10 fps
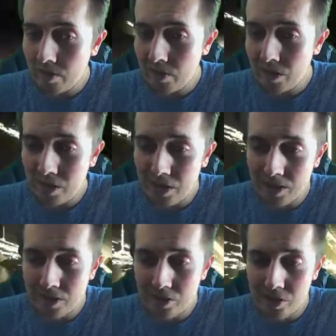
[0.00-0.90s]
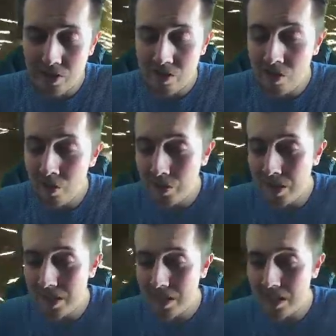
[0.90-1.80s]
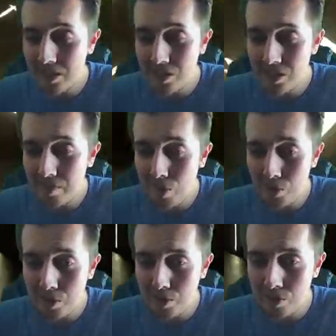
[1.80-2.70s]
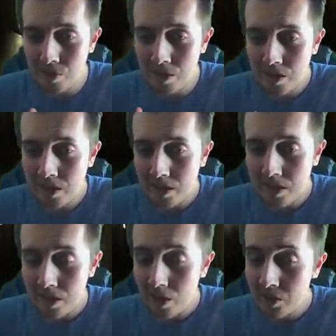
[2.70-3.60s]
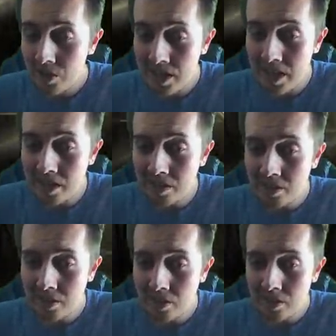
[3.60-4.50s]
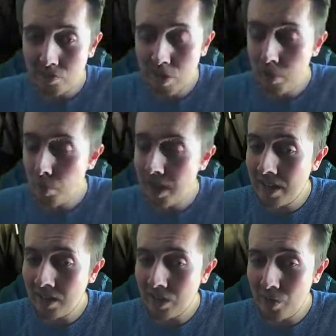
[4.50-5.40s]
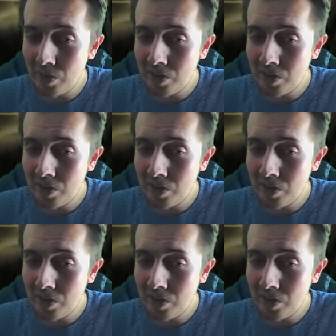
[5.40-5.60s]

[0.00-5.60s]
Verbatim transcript: Oh, it's just not, is it? It's just impossible. Argentina, right wing, go on.